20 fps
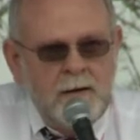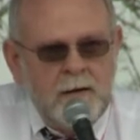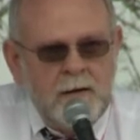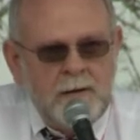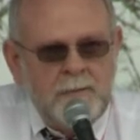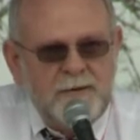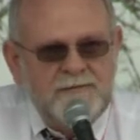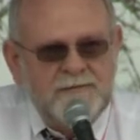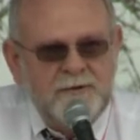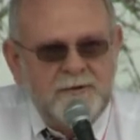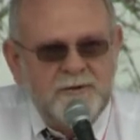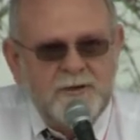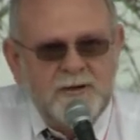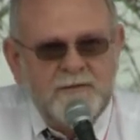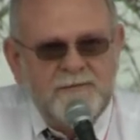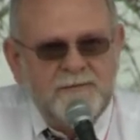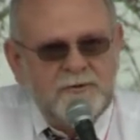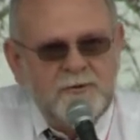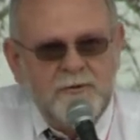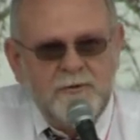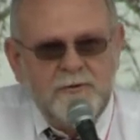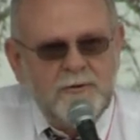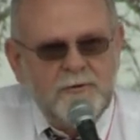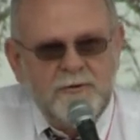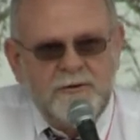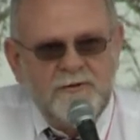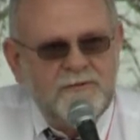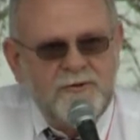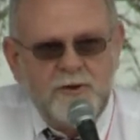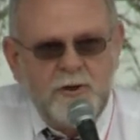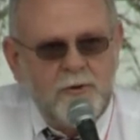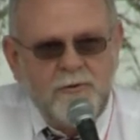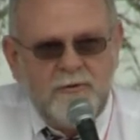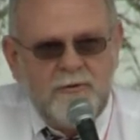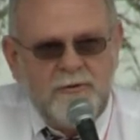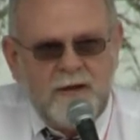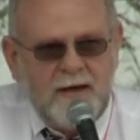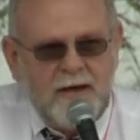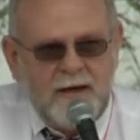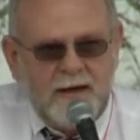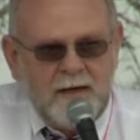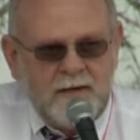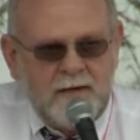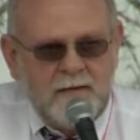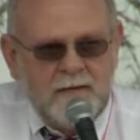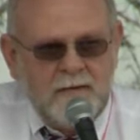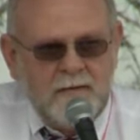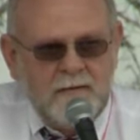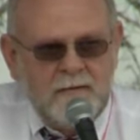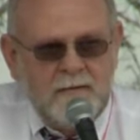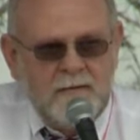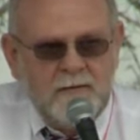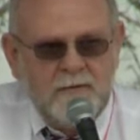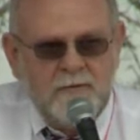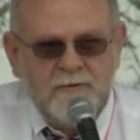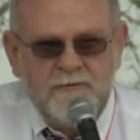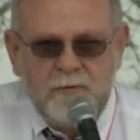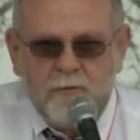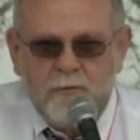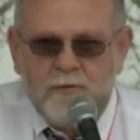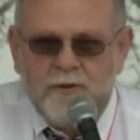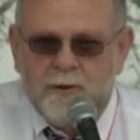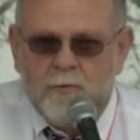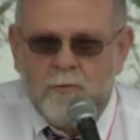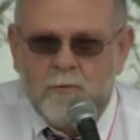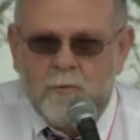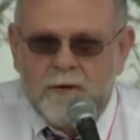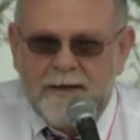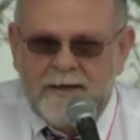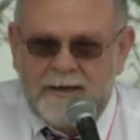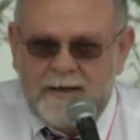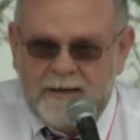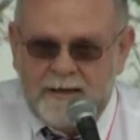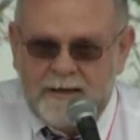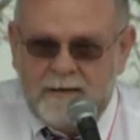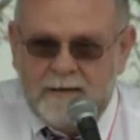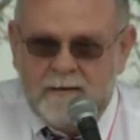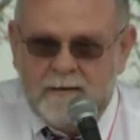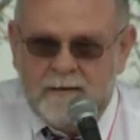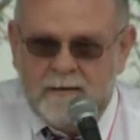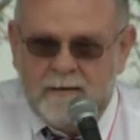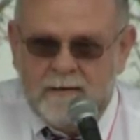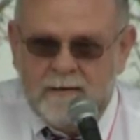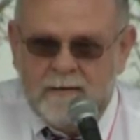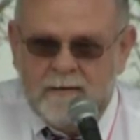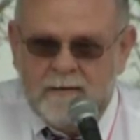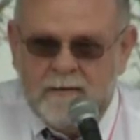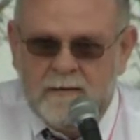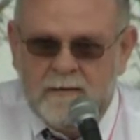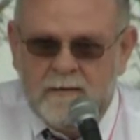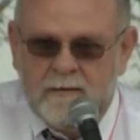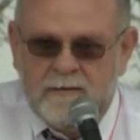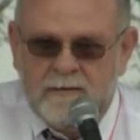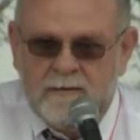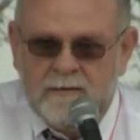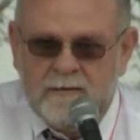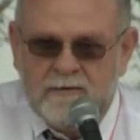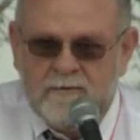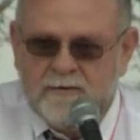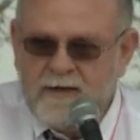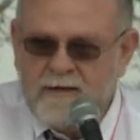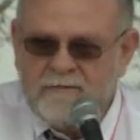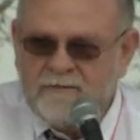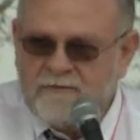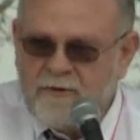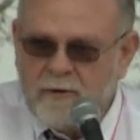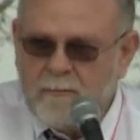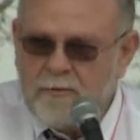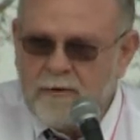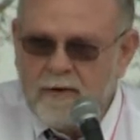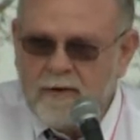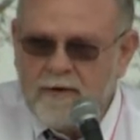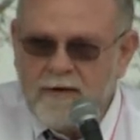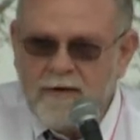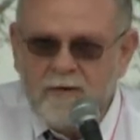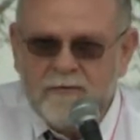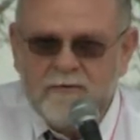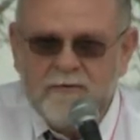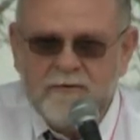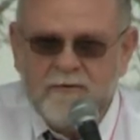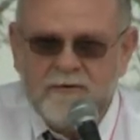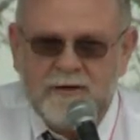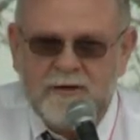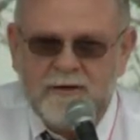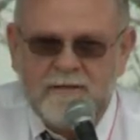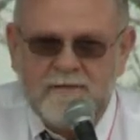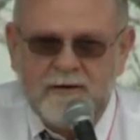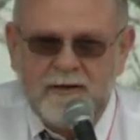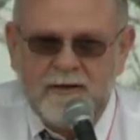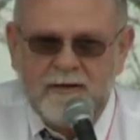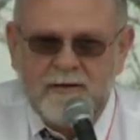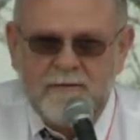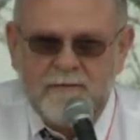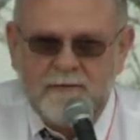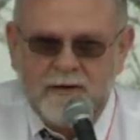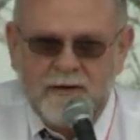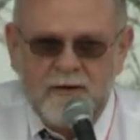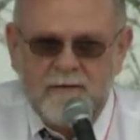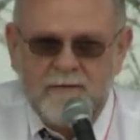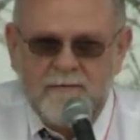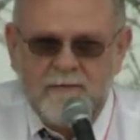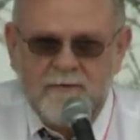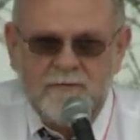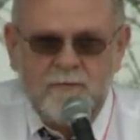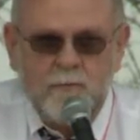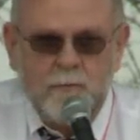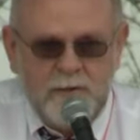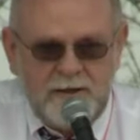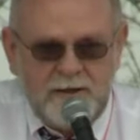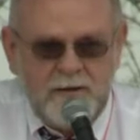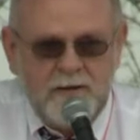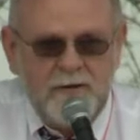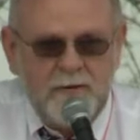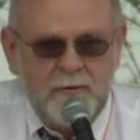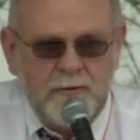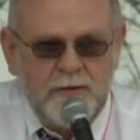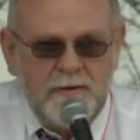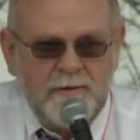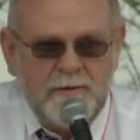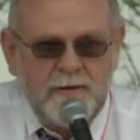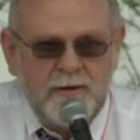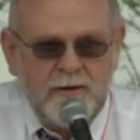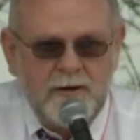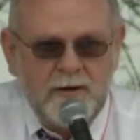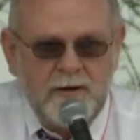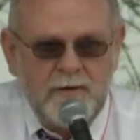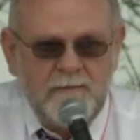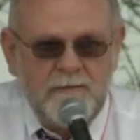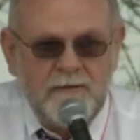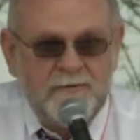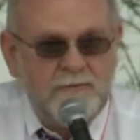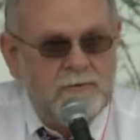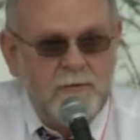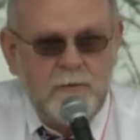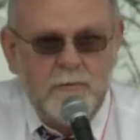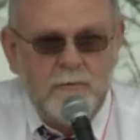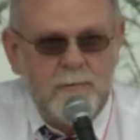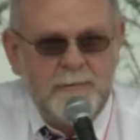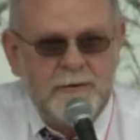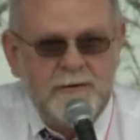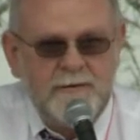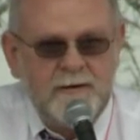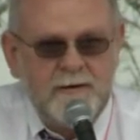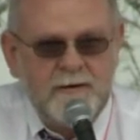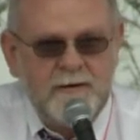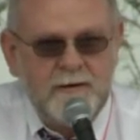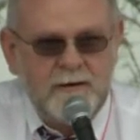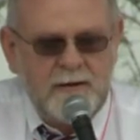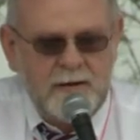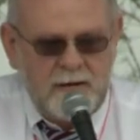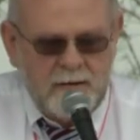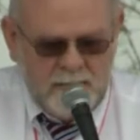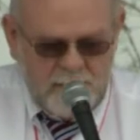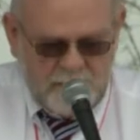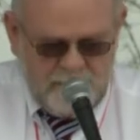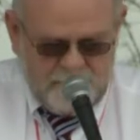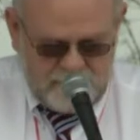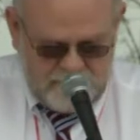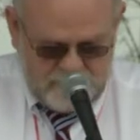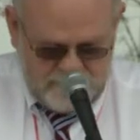Let me suggest to you, there is no they. There is only we. There's not somebody else who's going to take care of this. We are going to take care of this, or it won't be taken care of.